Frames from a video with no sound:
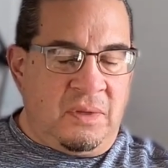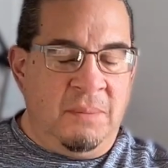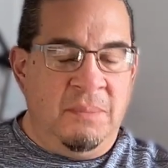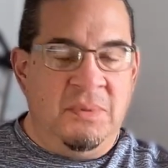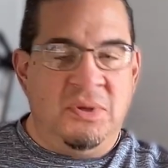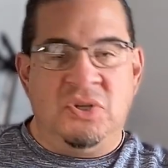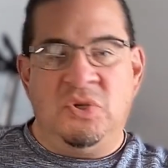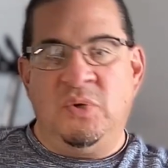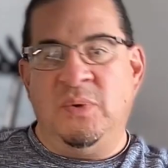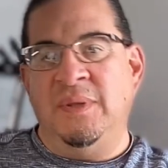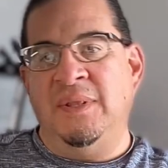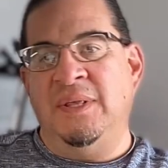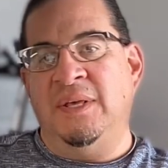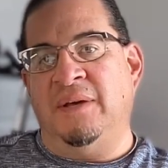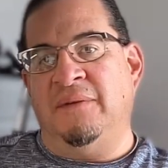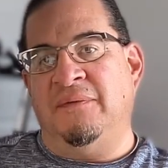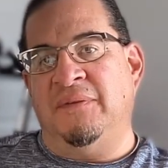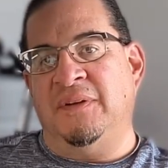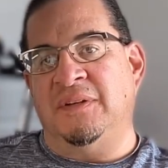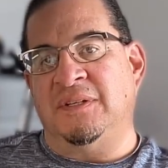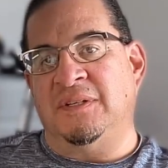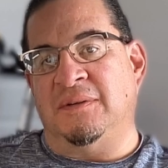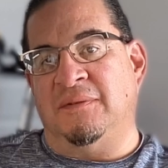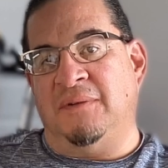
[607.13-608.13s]
between the
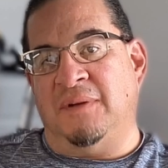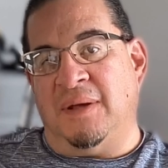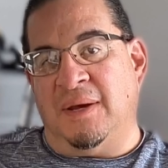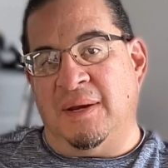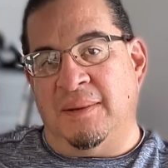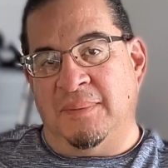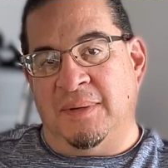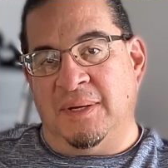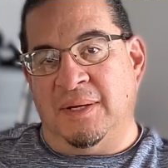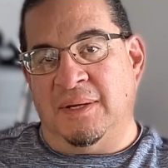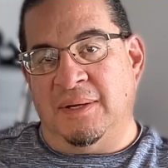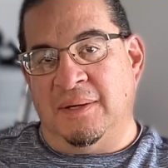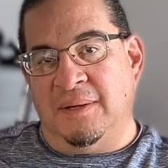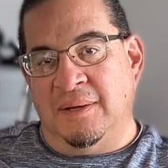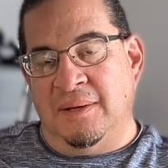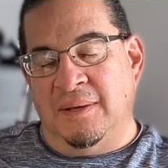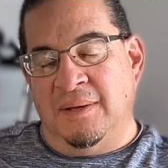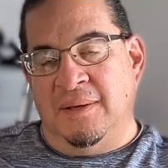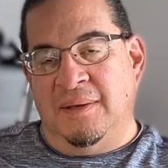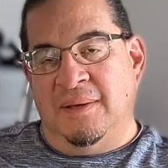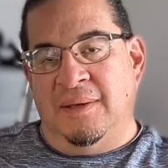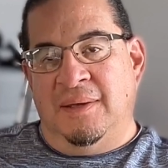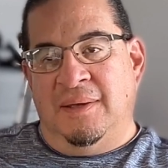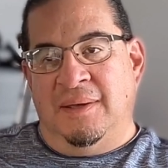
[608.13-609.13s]
offensive linemen,
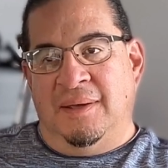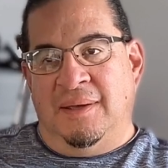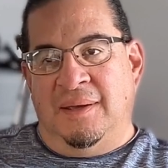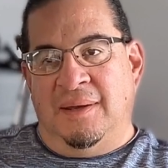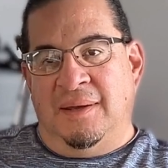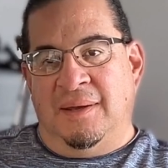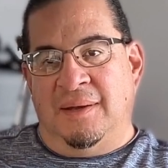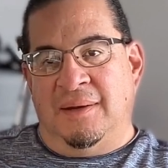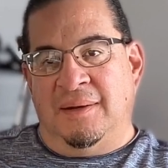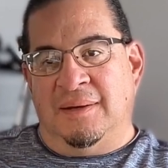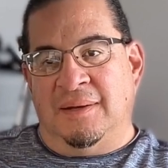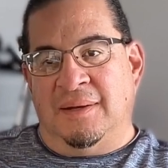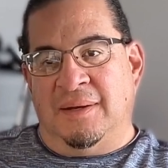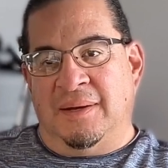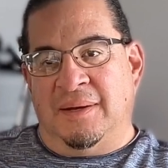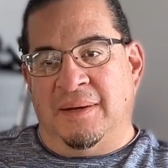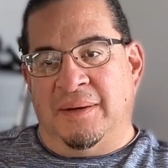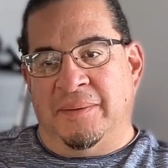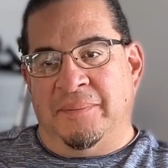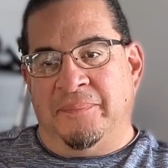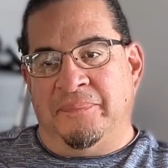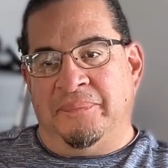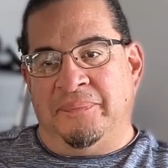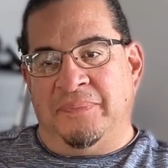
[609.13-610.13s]
and
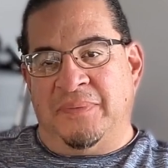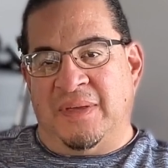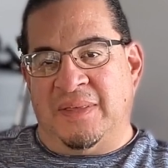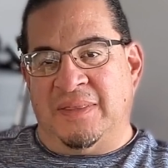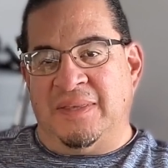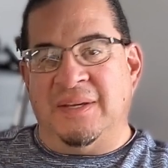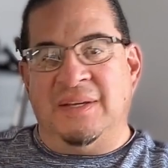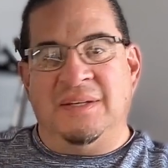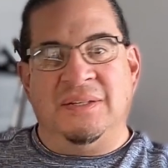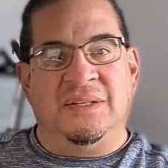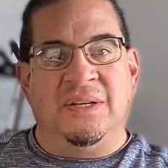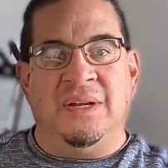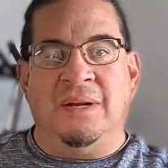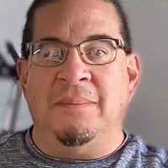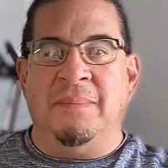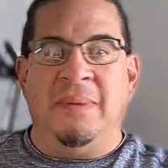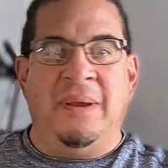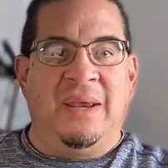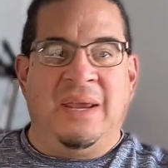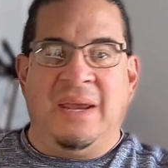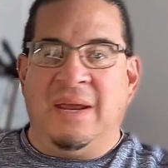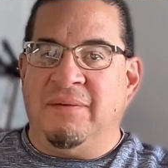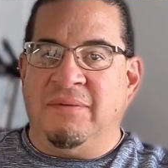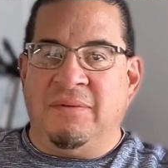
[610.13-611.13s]
I think it's going to
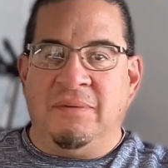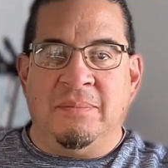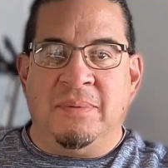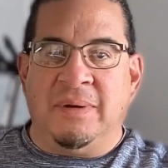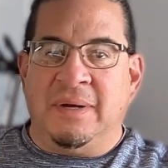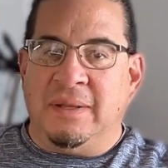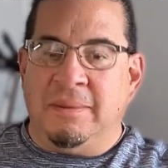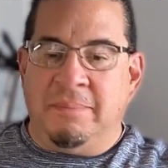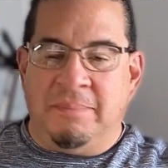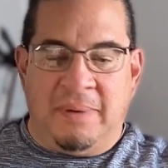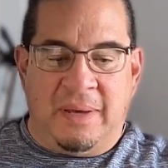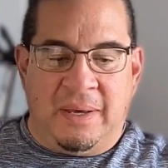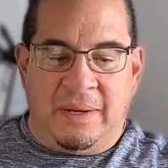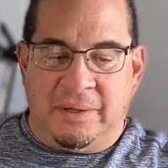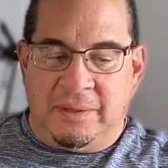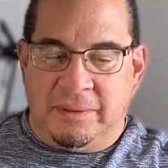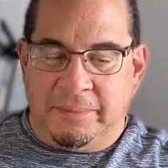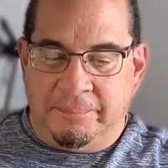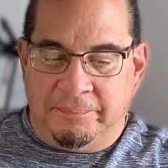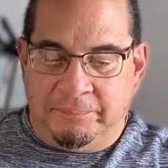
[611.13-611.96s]
make everybody better.